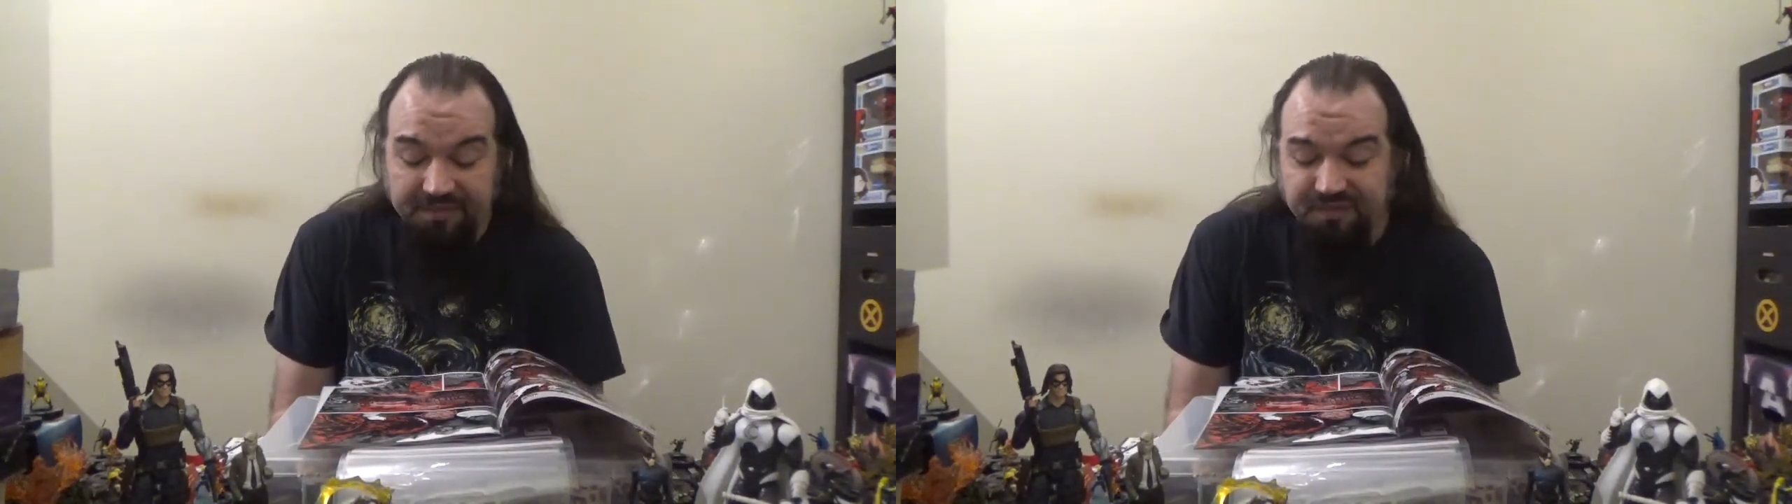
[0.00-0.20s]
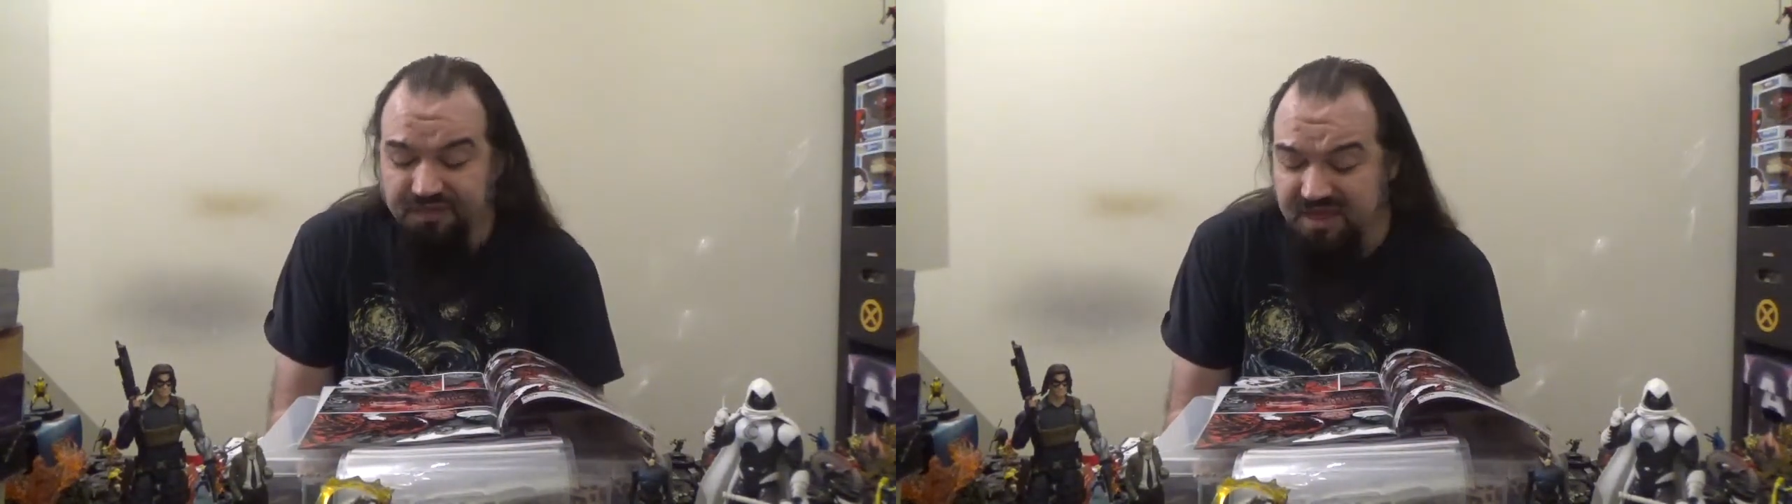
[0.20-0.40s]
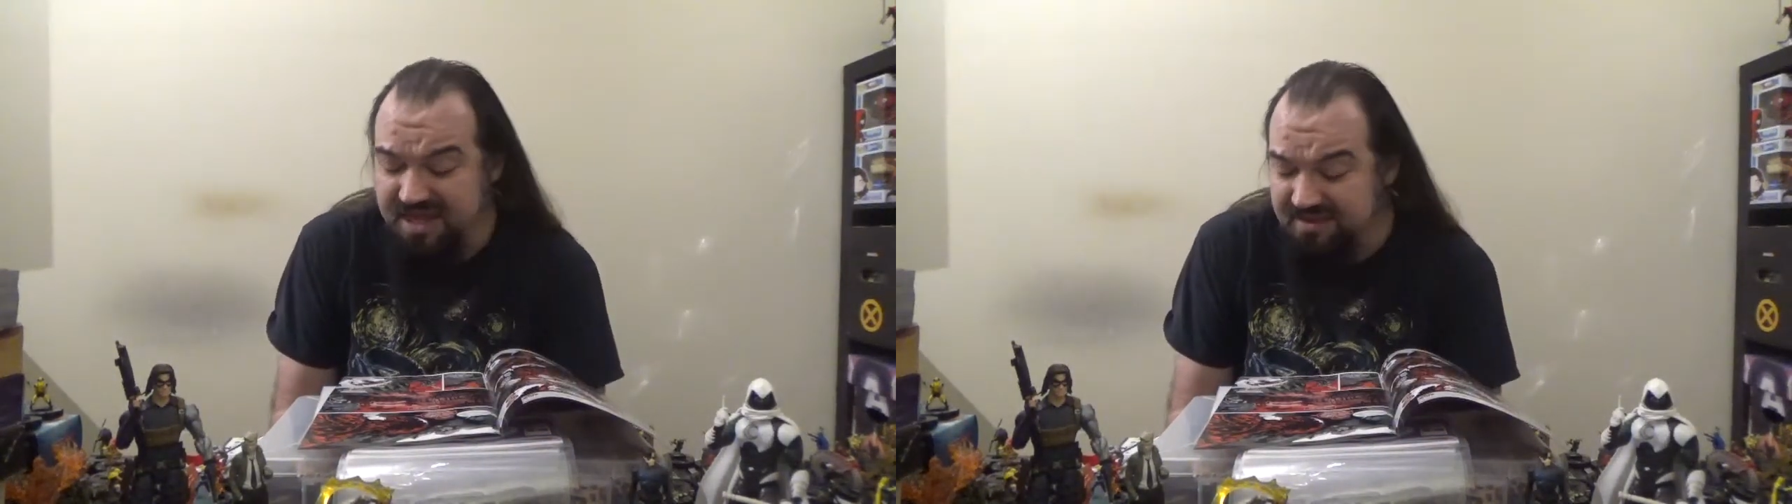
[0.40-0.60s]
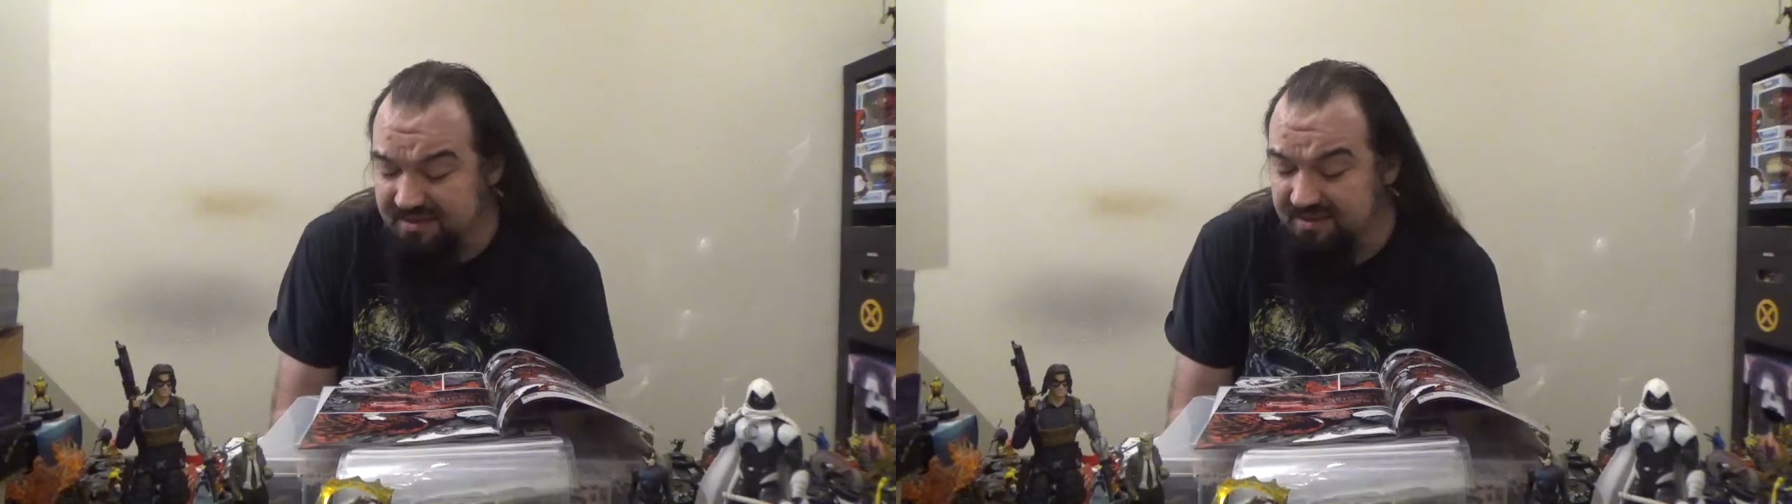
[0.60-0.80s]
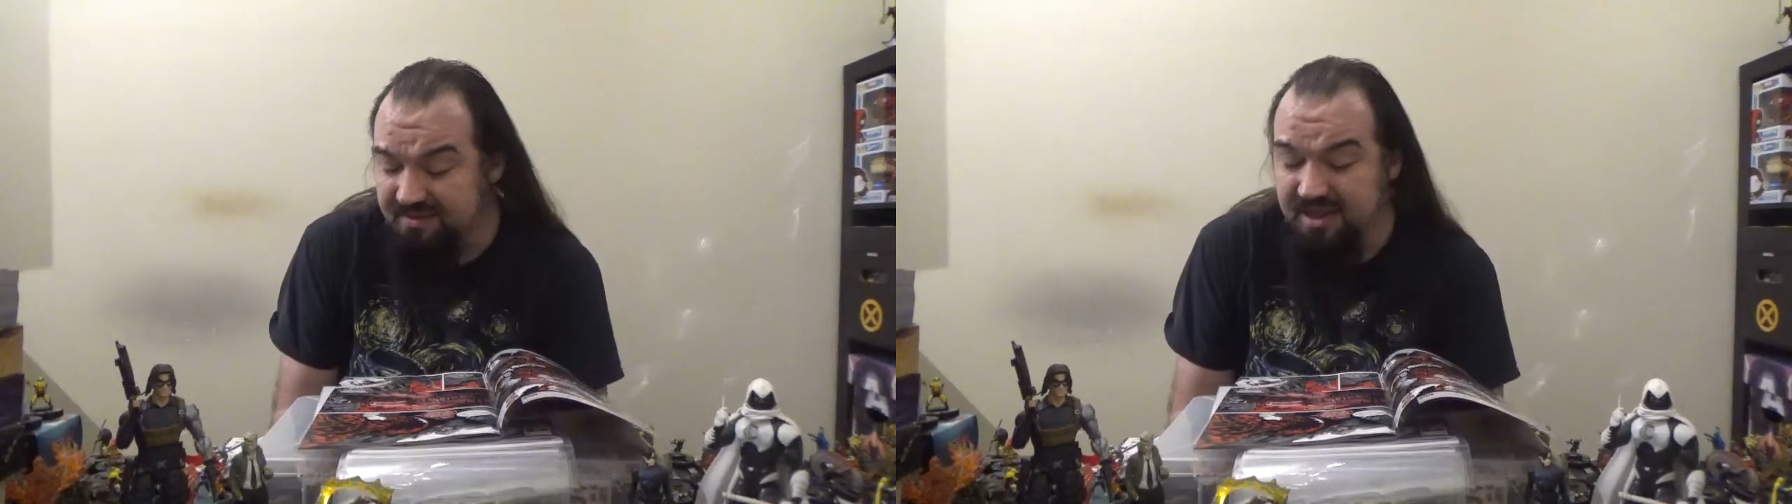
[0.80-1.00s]
think
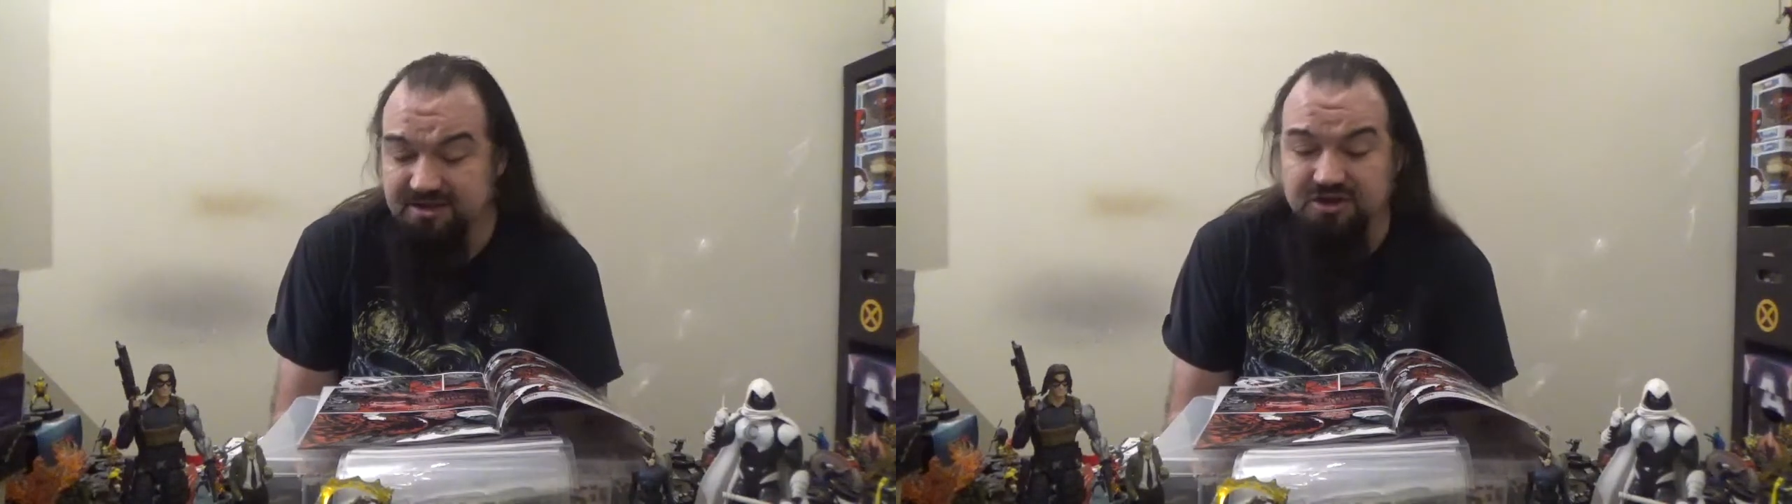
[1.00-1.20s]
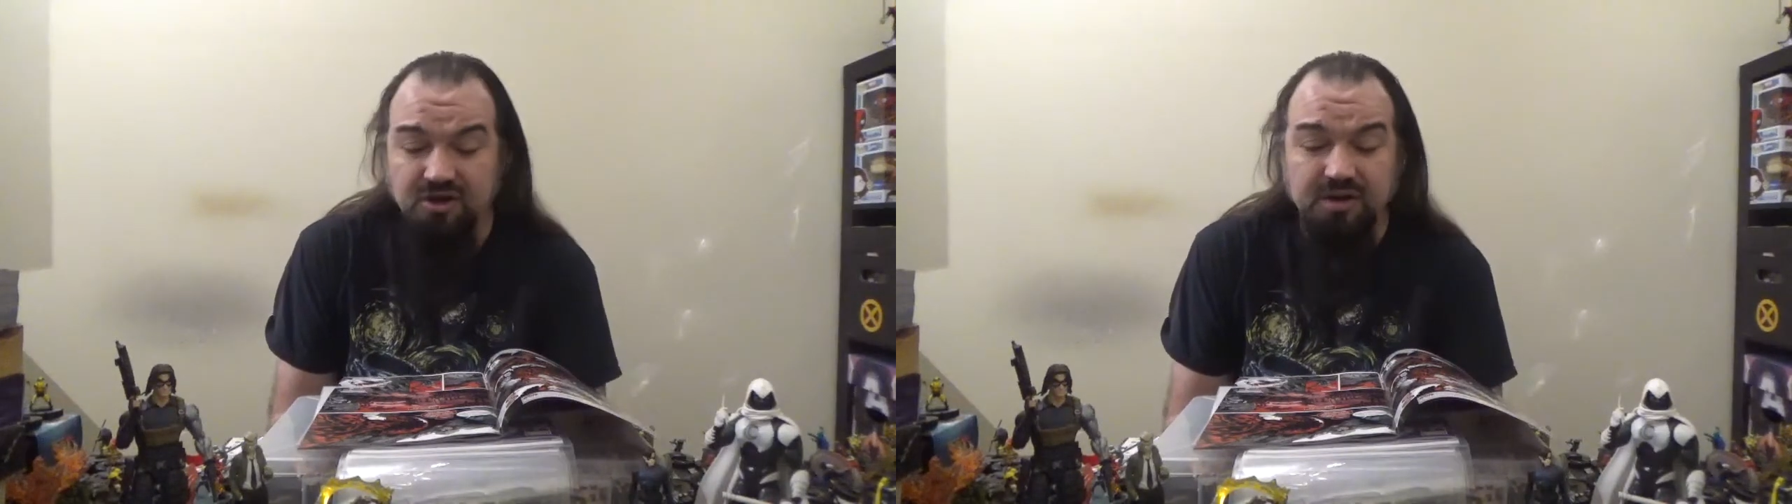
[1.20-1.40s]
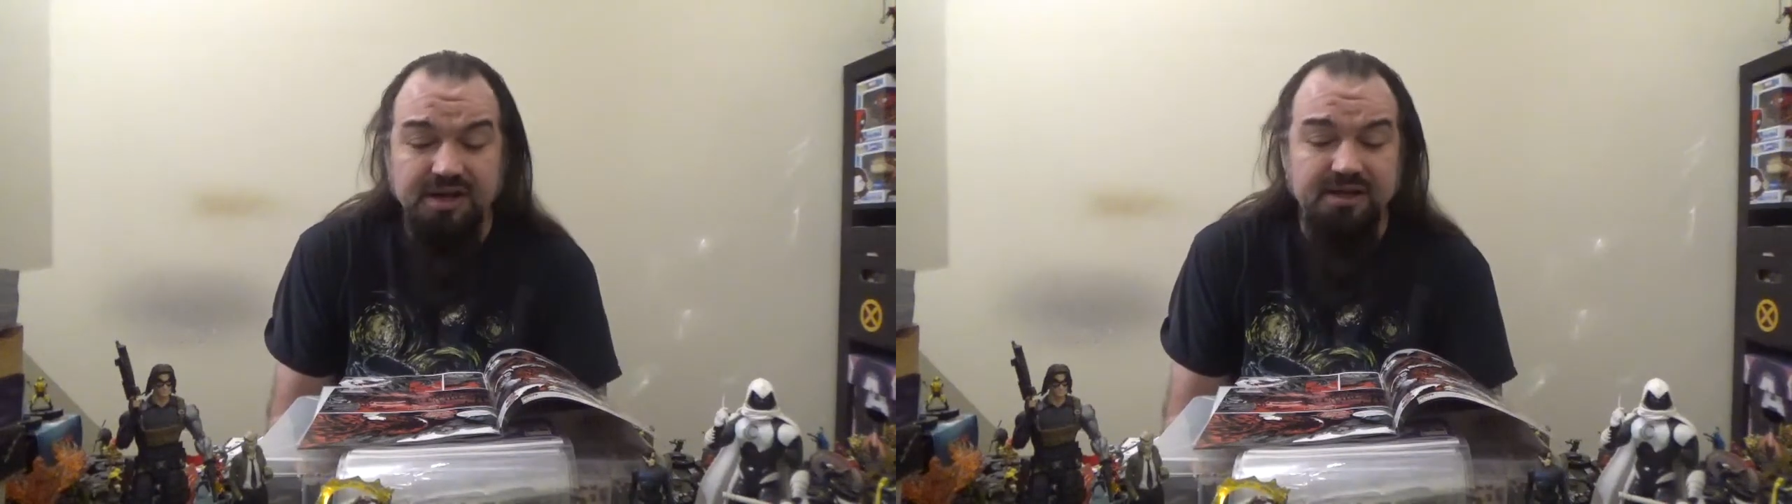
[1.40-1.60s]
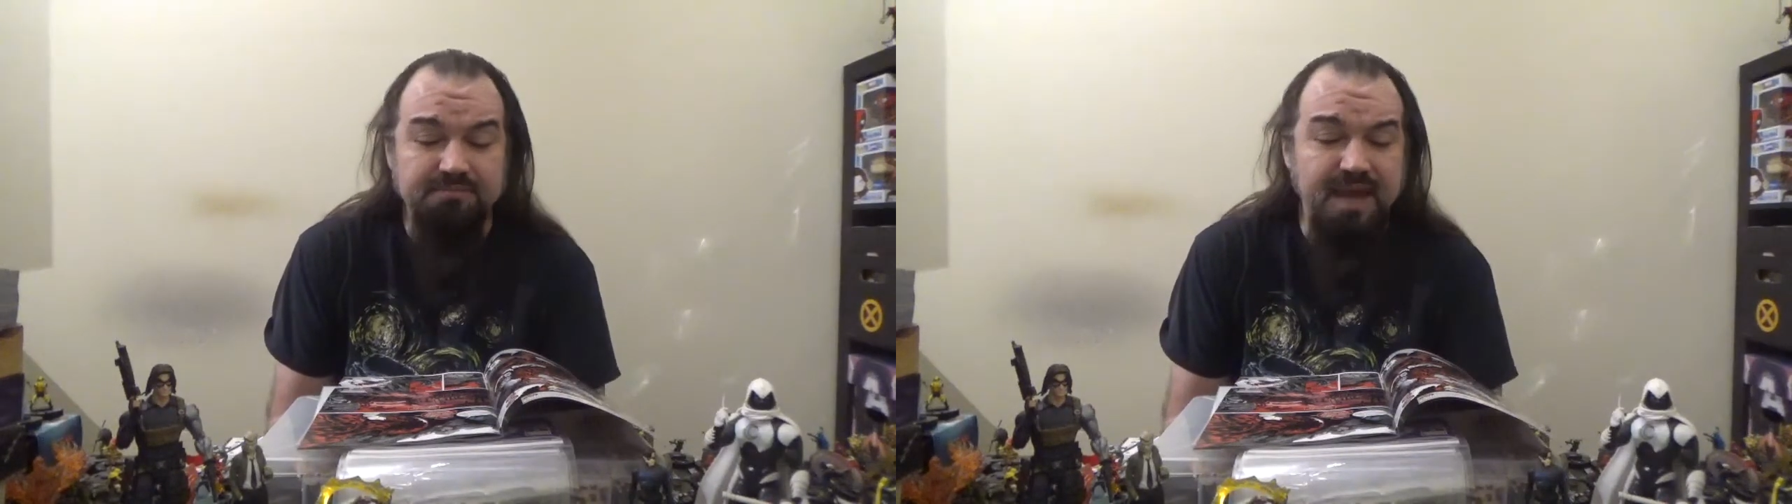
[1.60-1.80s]
this is set during